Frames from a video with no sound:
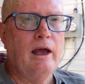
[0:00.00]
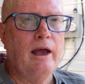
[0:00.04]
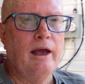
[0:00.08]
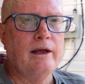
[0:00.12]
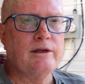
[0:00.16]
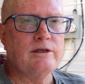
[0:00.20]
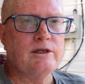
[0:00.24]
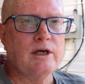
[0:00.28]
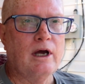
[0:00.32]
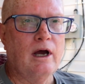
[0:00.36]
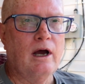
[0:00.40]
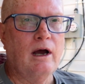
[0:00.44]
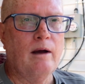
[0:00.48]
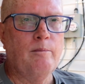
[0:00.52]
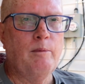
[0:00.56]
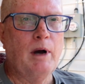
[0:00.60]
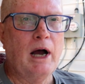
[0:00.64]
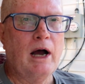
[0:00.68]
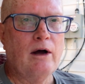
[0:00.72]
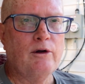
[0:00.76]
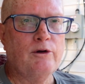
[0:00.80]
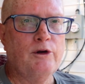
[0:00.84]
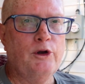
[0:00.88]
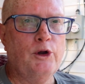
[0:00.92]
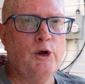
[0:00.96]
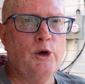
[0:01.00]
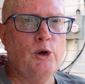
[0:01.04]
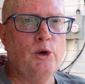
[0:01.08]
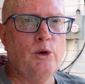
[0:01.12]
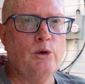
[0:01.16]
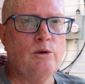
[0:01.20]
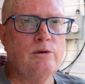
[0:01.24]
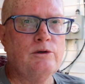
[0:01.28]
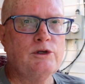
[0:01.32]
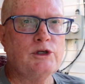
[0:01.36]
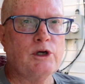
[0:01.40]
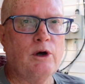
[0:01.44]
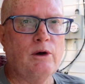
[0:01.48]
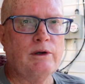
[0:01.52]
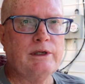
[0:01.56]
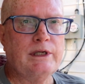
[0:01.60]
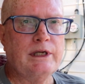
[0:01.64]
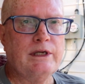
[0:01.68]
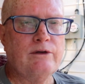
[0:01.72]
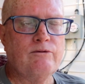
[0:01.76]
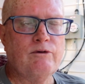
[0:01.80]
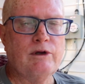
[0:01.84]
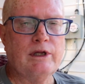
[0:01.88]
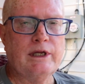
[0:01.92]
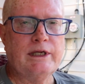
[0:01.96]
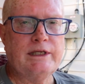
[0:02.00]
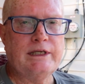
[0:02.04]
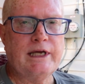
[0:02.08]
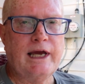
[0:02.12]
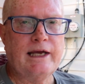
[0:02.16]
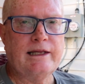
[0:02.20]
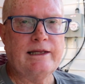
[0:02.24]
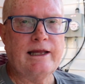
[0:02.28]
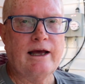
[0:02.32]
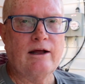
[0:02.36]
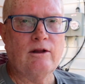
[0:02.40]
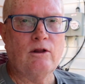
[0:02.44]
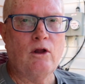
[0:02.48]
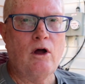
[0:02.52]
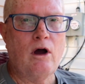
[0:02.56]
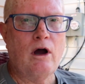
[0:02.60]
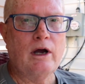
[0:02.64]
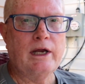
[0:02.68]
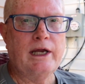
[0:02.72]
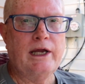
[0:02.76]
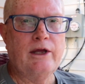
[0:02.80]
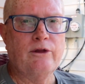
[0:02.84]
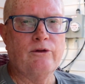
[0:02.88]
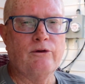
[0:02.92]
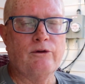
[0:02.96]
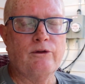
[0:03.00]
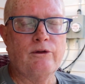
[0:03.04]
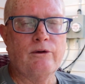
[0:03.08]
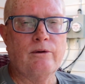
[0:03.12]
It's about noon, so it didn't really take that long either.